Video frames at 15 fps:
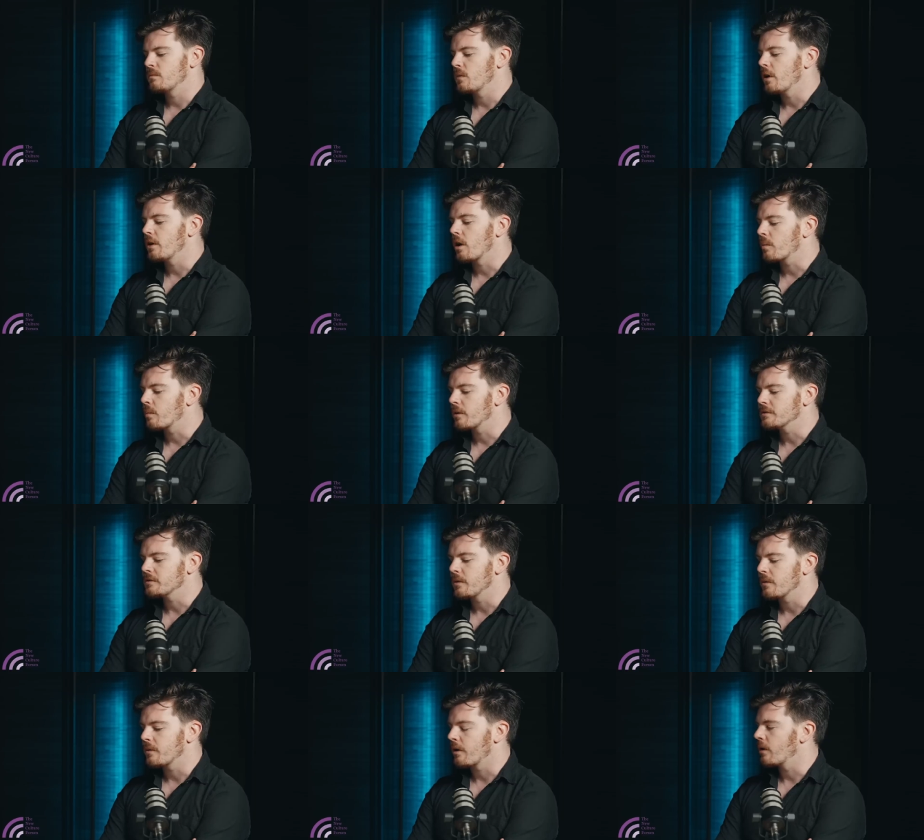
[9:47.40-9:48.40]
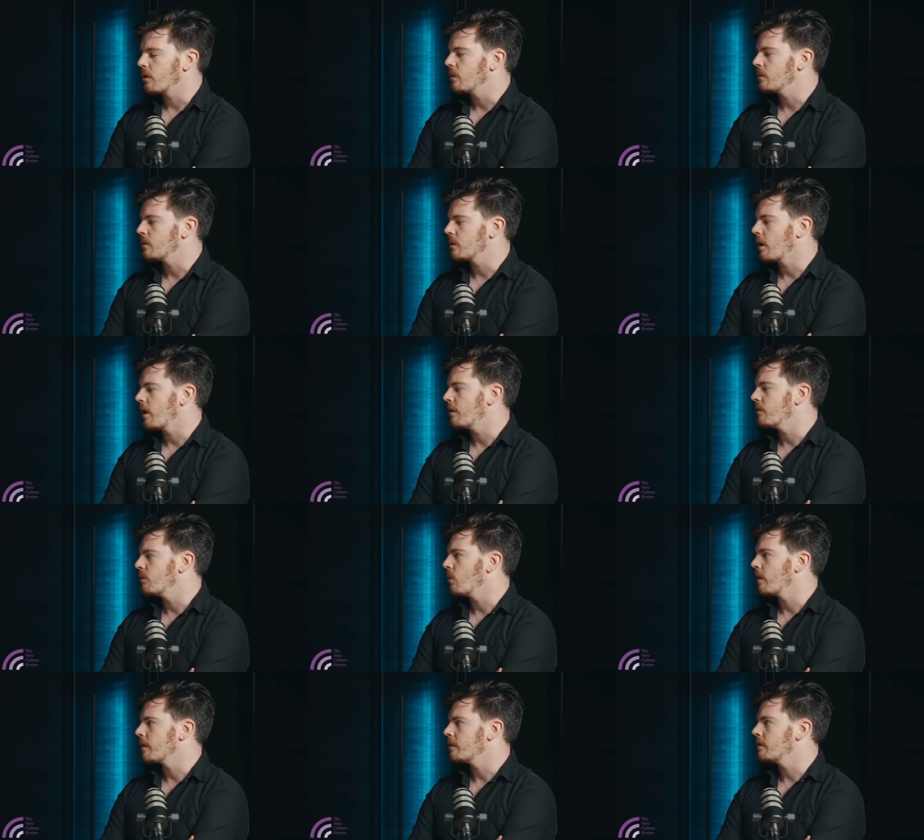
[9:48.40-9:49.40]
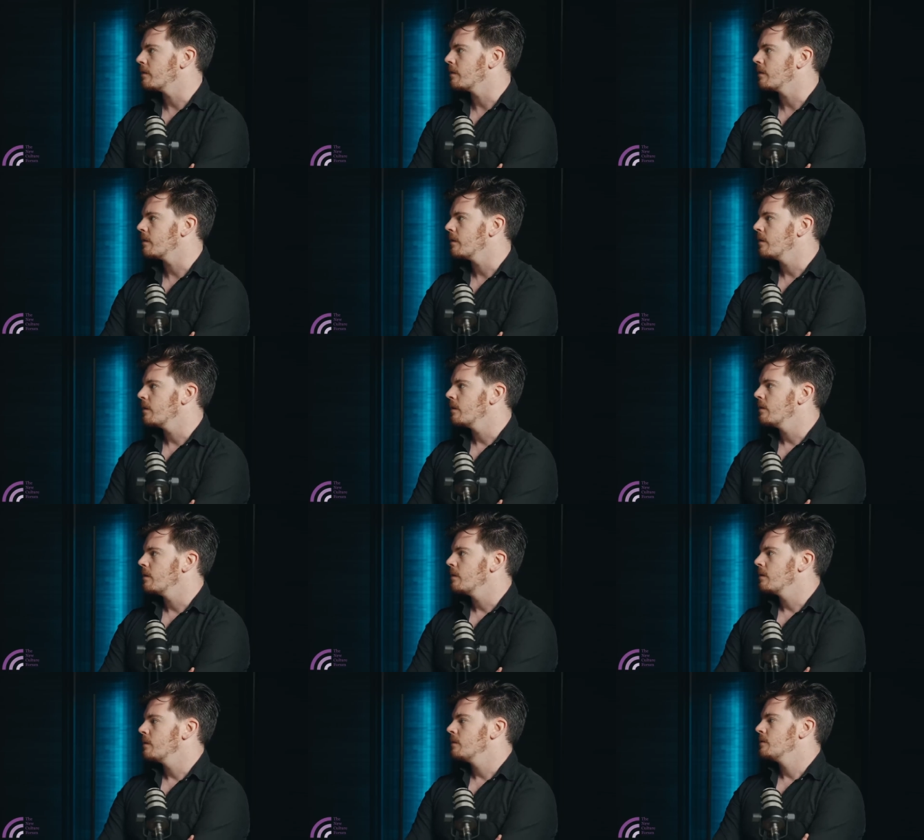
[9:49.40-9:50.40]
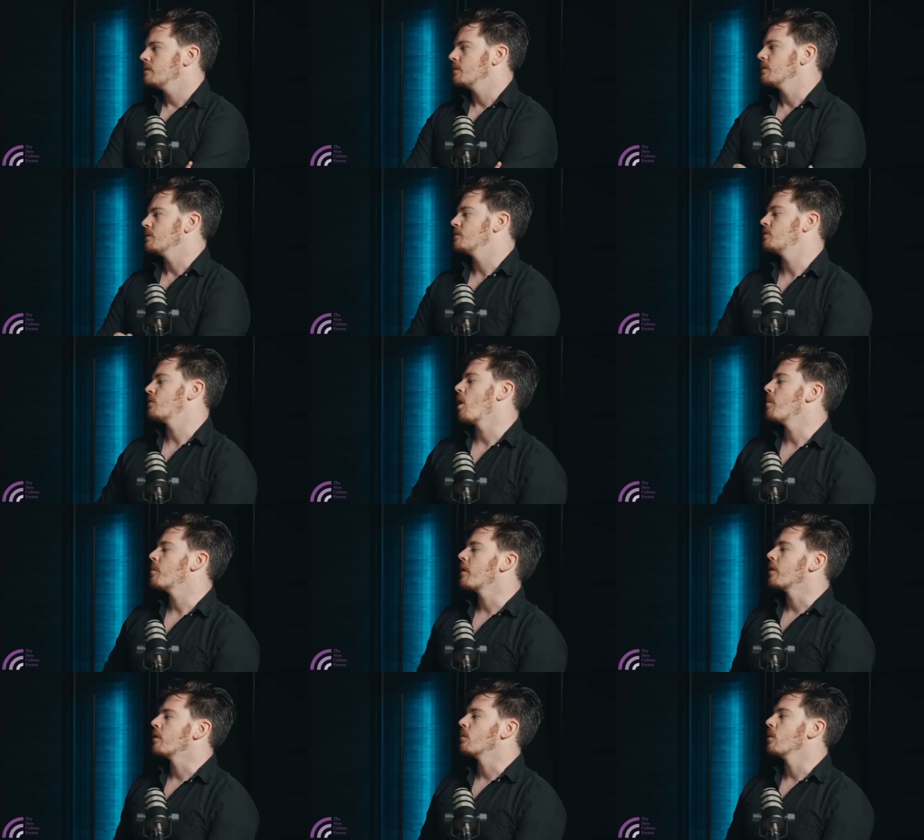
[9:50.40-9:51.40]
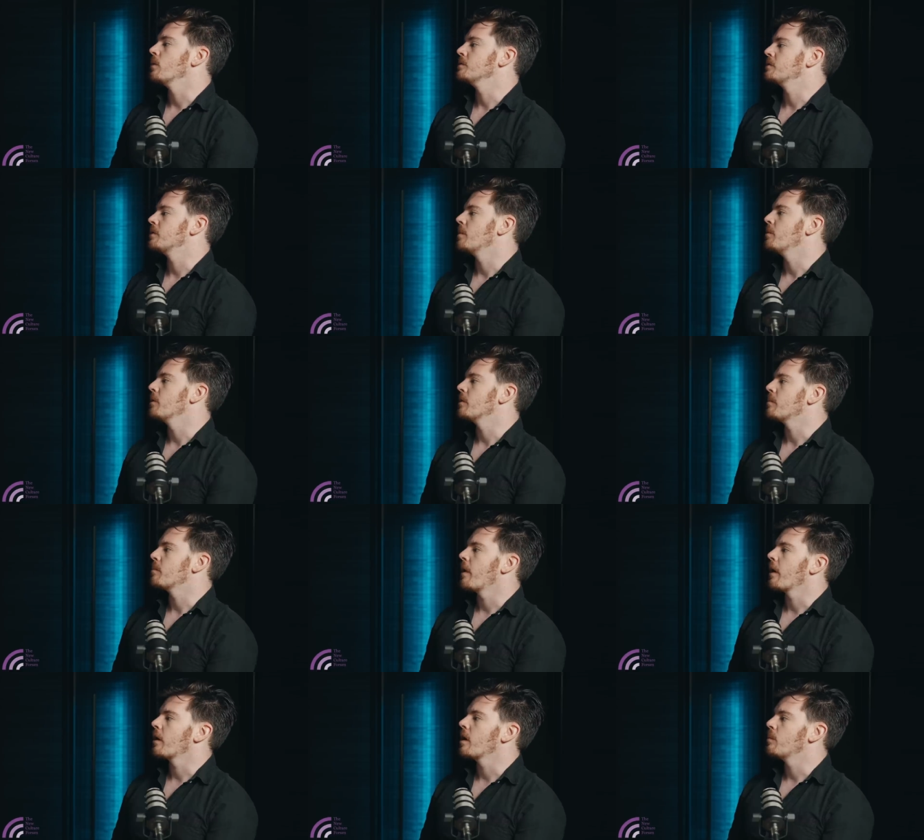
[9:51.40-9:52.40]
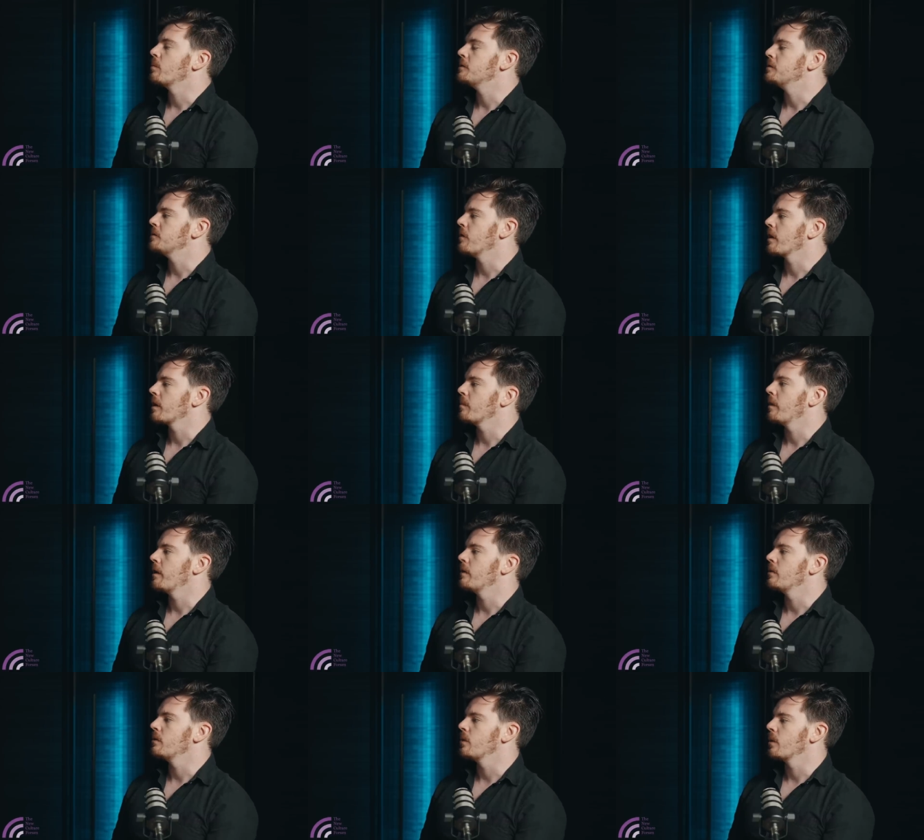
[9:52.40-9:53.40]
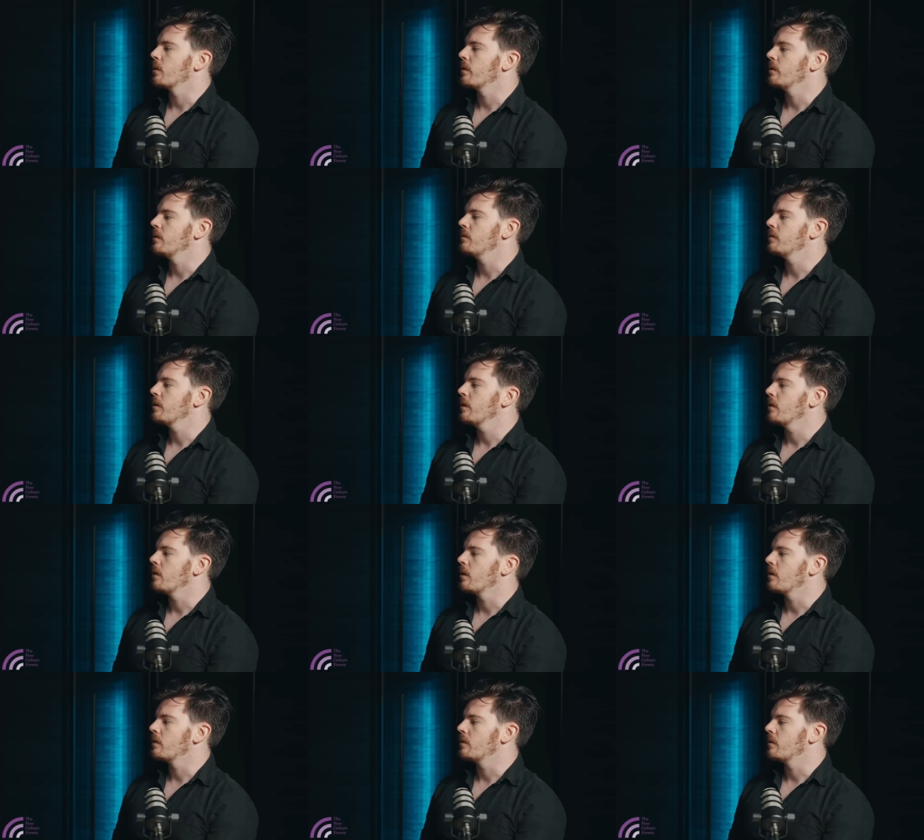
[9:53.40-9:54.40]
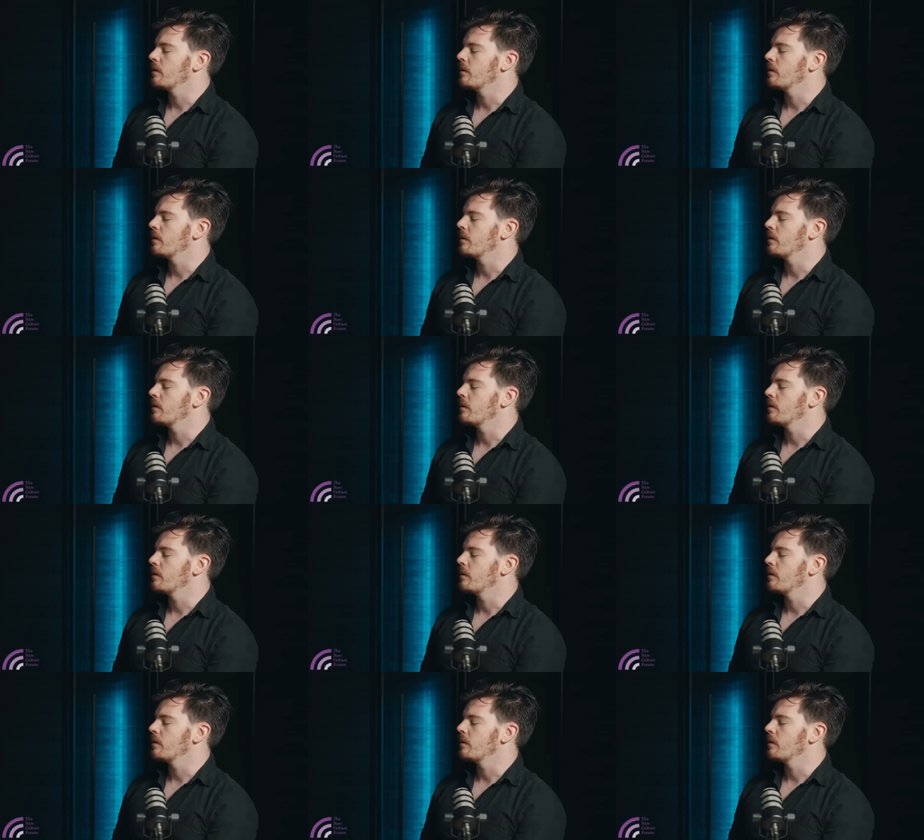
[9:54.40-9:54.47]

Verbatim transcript: a young person out there who kind of wanted to sort of stop that erosion or build it back up, would you recommend doing what you've done, or do you